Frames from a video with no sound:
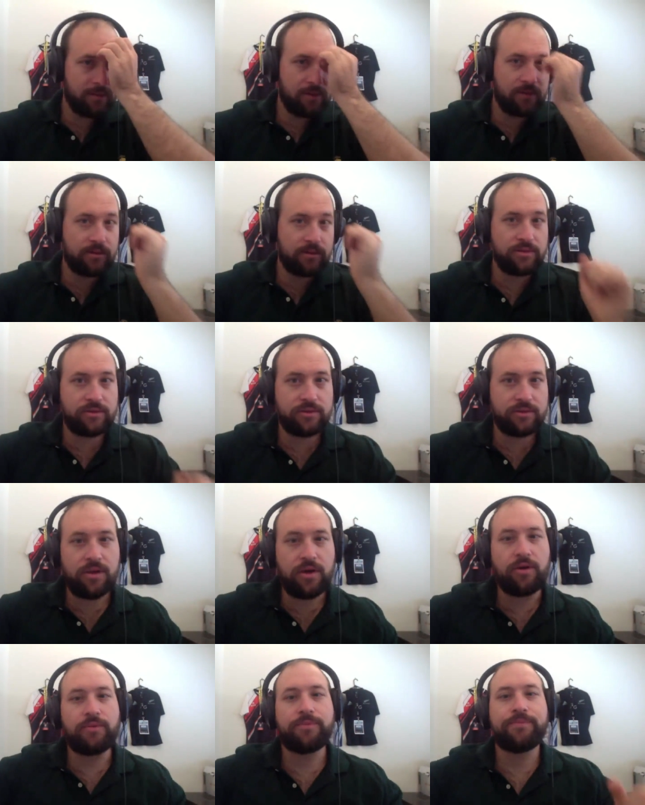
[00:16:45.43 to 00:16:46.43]
Okay.
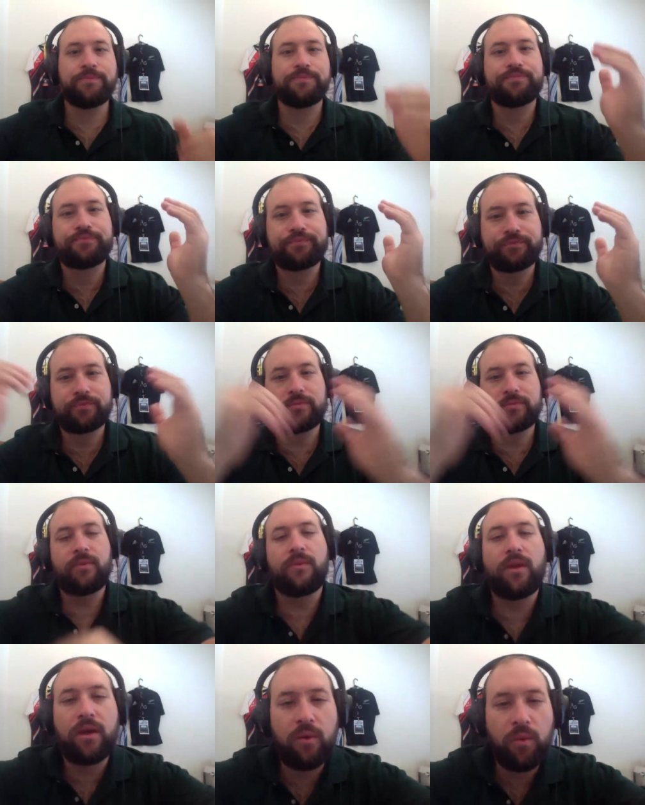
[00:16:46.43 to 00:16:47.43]
So,
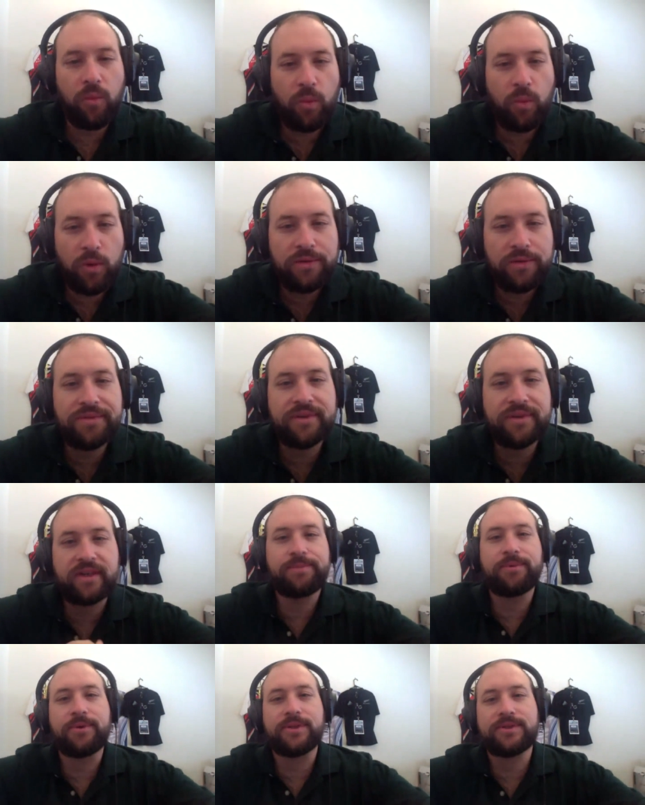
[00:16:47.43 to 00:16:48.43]
what are the
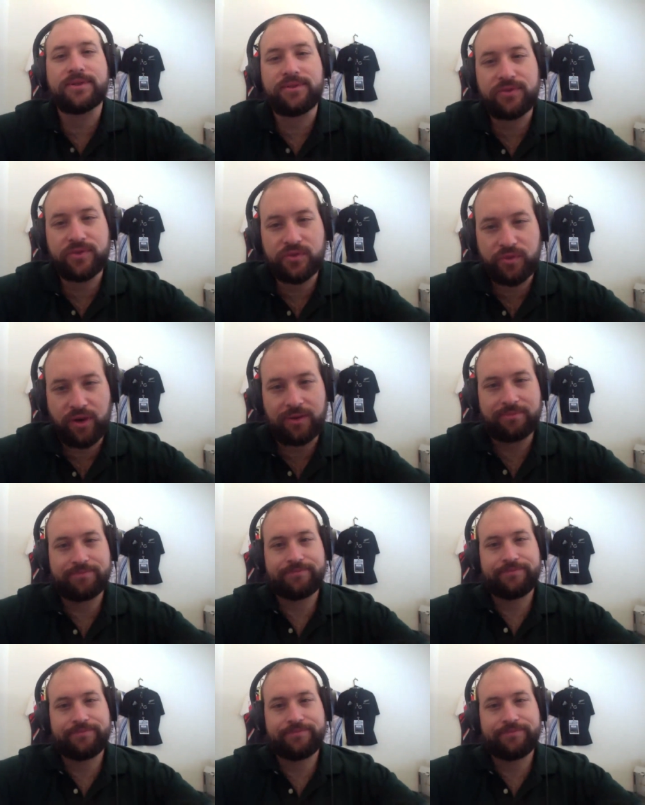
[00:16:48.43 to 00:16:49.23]
key points of the scrum?